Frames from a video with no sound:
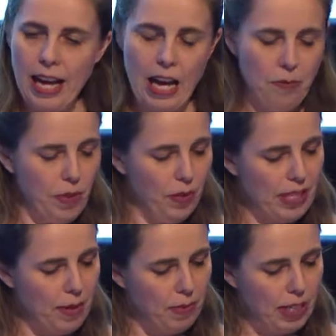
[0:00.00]
There
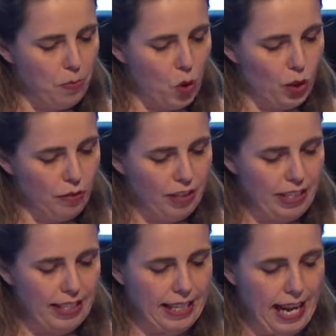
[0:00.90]
were some small
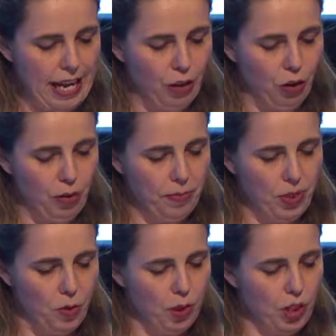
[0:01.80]
differences in how the
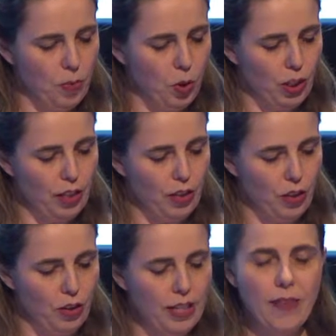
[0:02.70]
groups sourced the booklet,
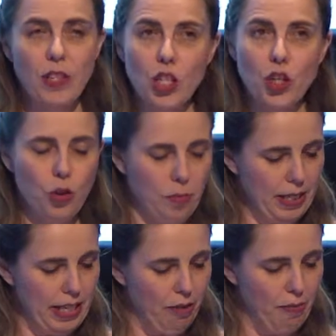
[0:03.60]
so
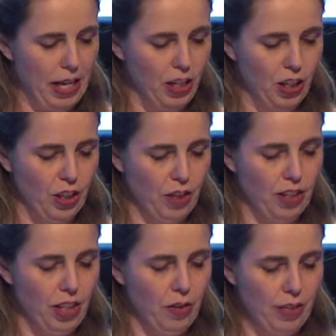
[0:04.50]
72% of patients
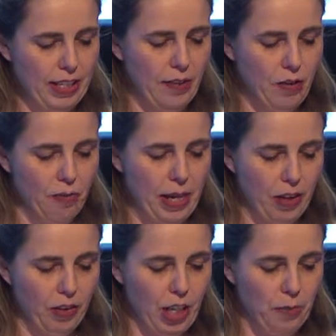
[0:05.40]
received it from a
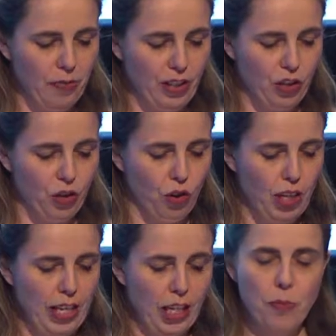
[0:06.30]
healthcare professional,
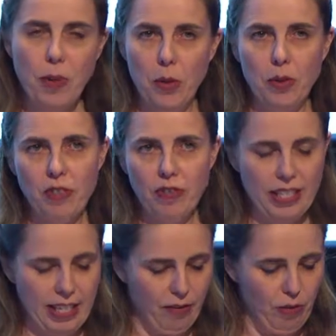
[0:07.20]
compared with
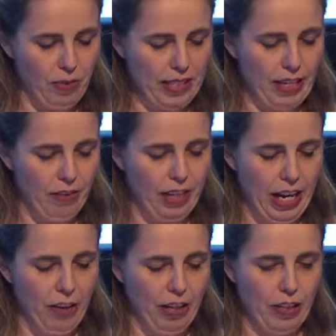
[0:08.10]
57% of
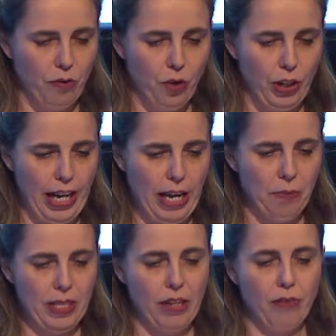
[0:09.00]
carers and
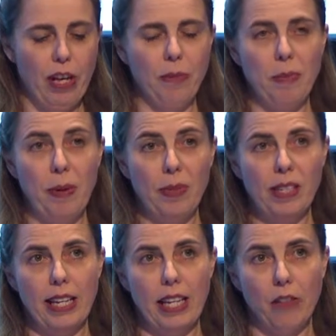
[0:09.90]
48% of family
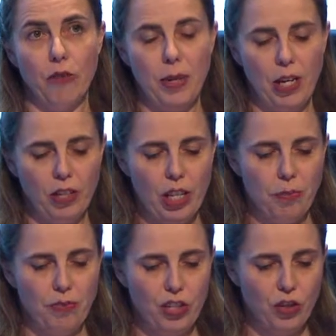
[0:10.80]
members getting it from a
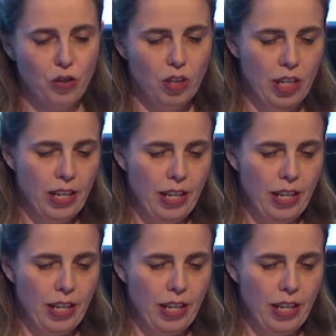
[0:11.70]
healthcare professional.